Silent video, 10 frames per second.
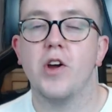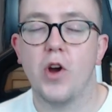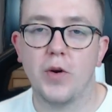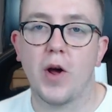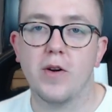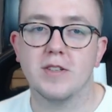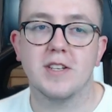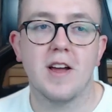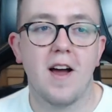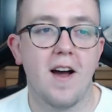Who
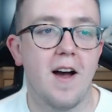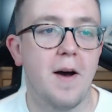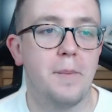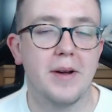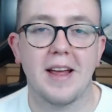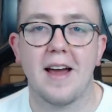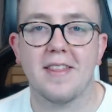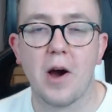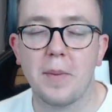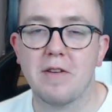knows? Uh, but yeah,
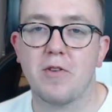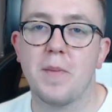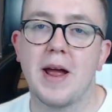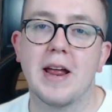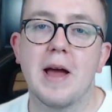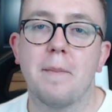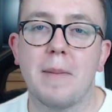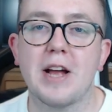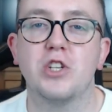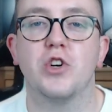that'll be it from me.
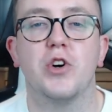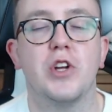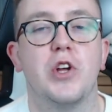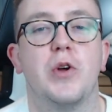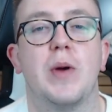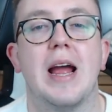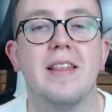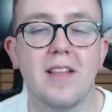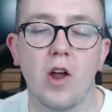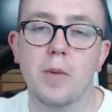Make sure you
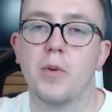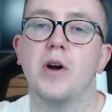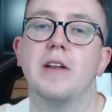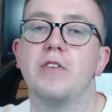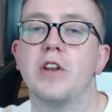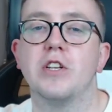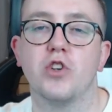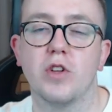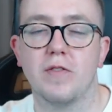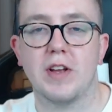hit the like button if you'd
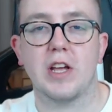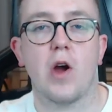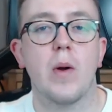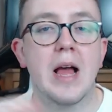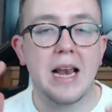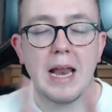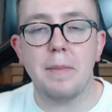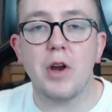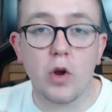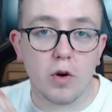enjoyed the video.
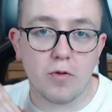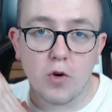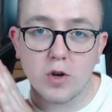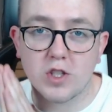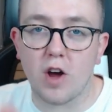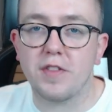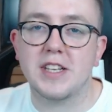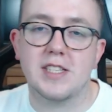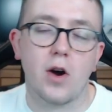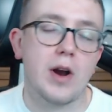Let me know your thoughts on
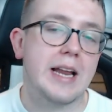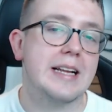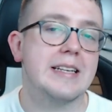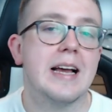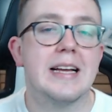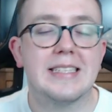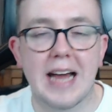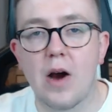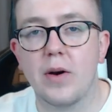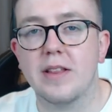this signing
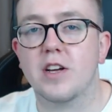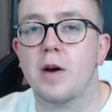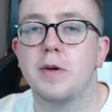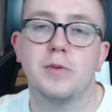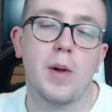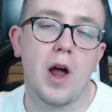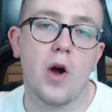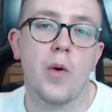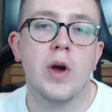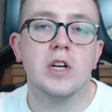down in the comments
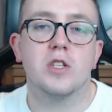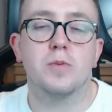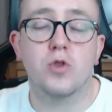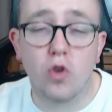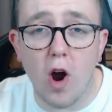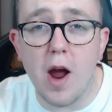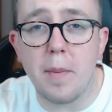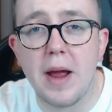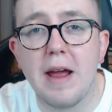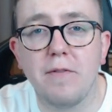below.
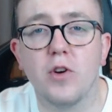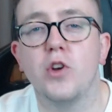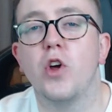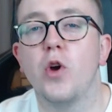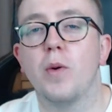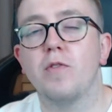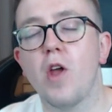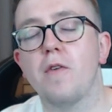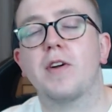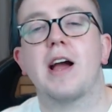Subscribe if you're new with
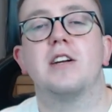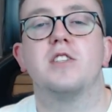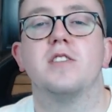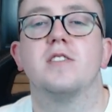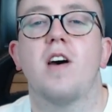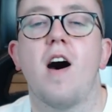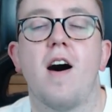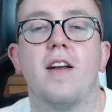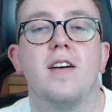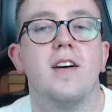notifications
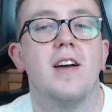on.